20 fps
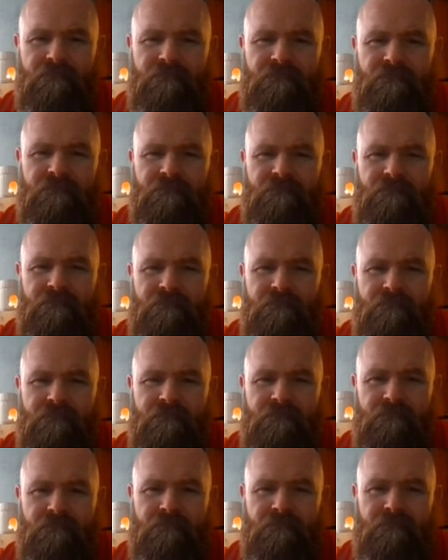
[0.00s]

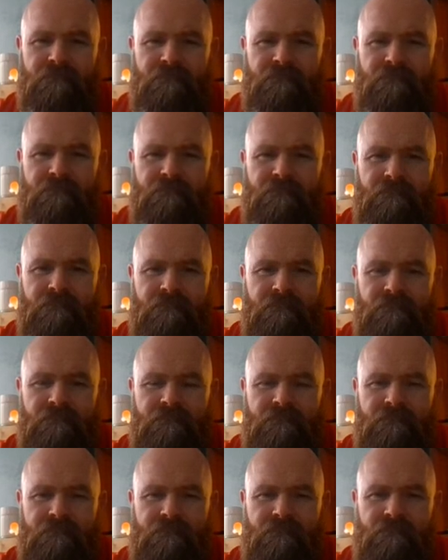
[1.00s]

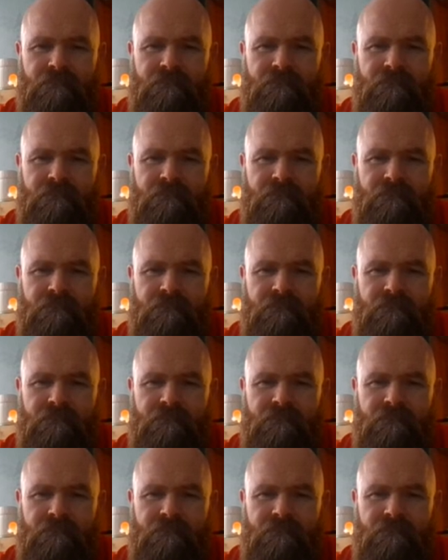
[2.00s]
This person isn't speaking.